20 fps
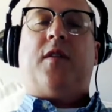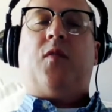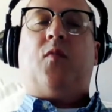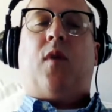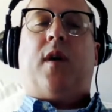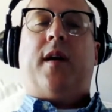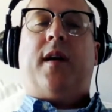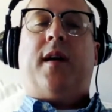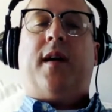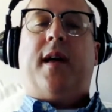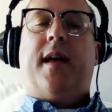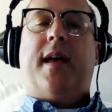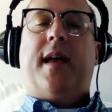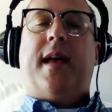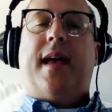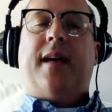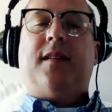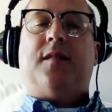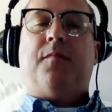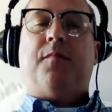You want
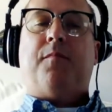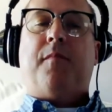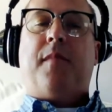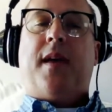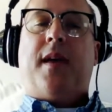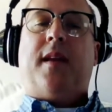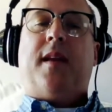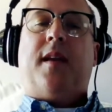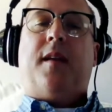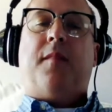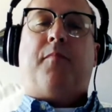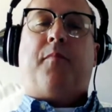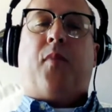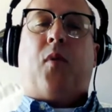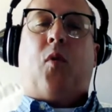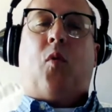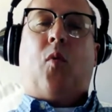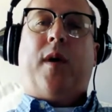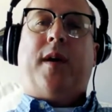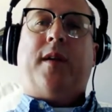as many
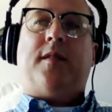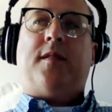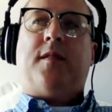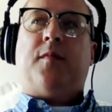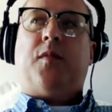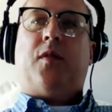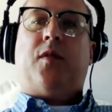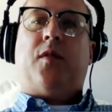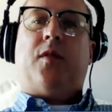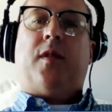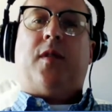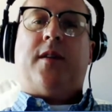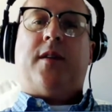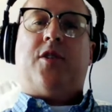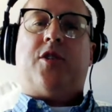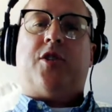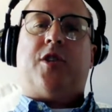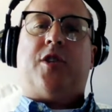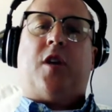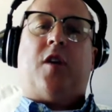pointable
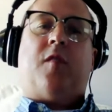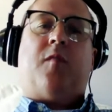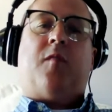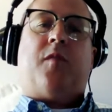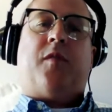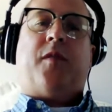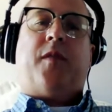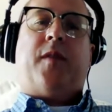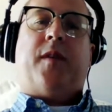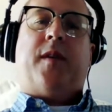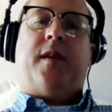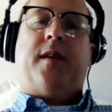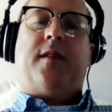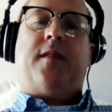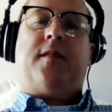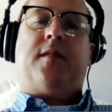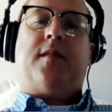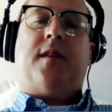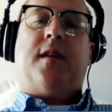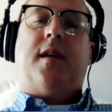and shareable
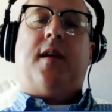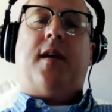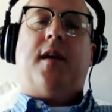things